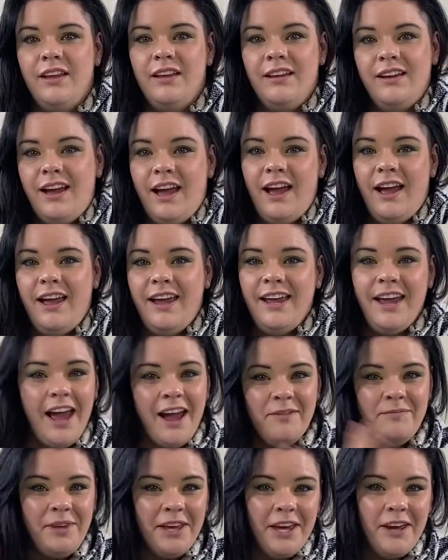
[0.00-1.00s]
Hi,
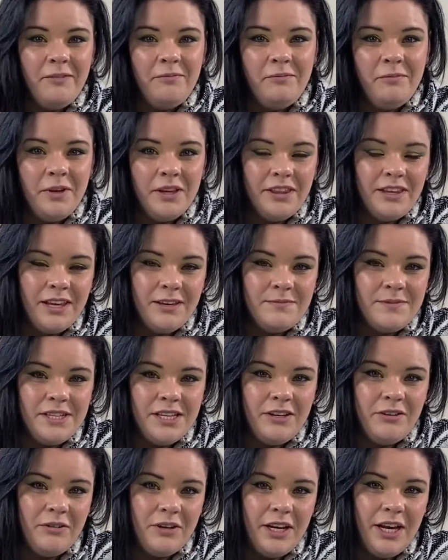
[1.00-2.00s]
I'm Kim with
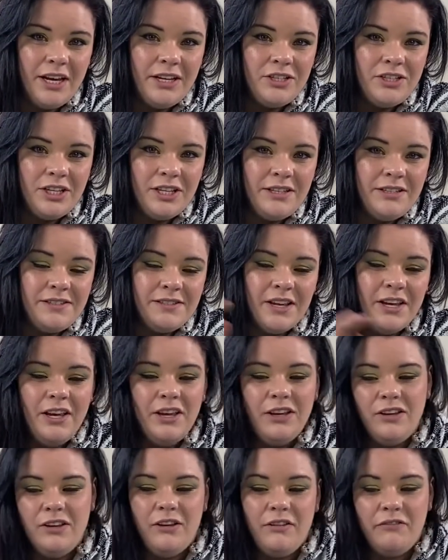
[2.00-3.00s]
Kimzys Kreations.
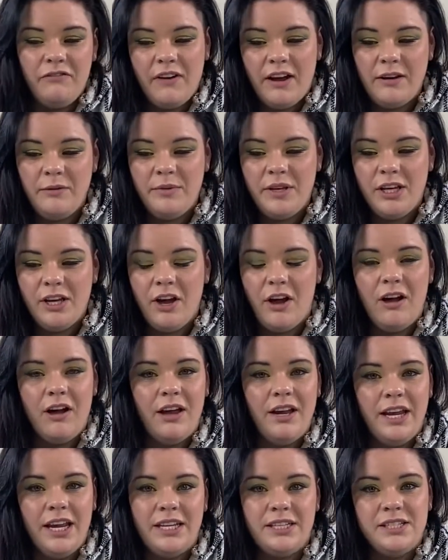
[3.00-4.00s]
You can find me
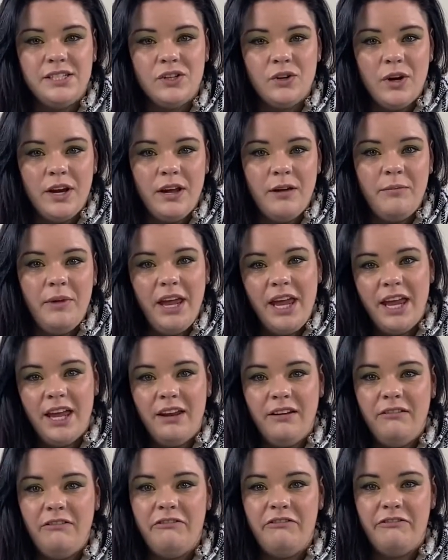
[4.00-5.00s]
on Instagram
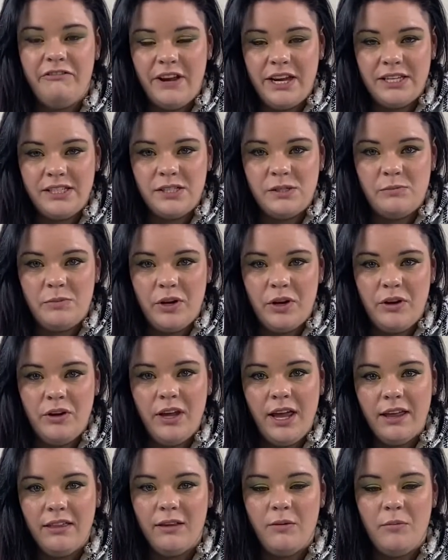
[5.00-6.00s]
and Facebook
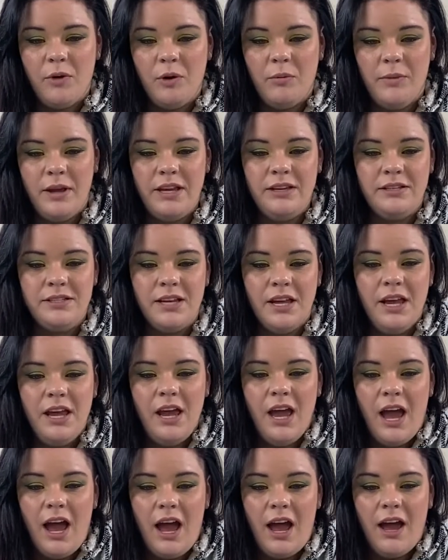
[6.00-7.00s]
at the moment.
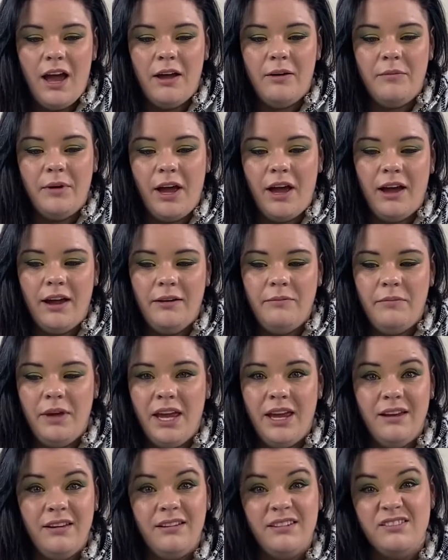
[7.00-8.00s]
I
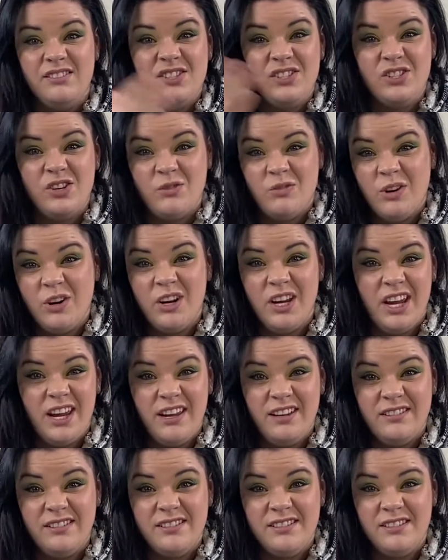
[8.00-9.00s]
make stoner
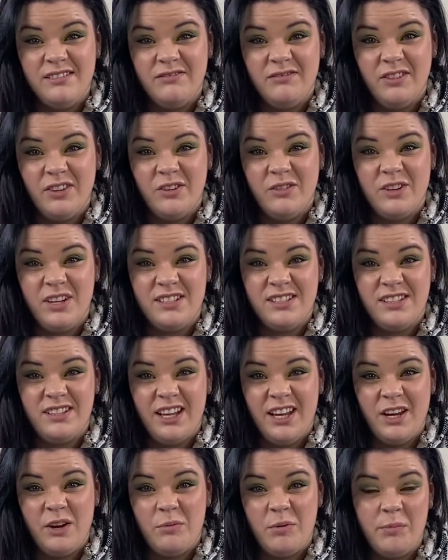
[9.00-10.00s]
kits. Who doesn't
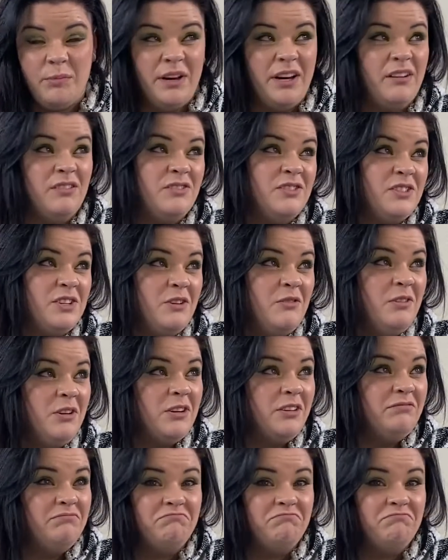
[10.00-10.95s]
like a prepared stoner?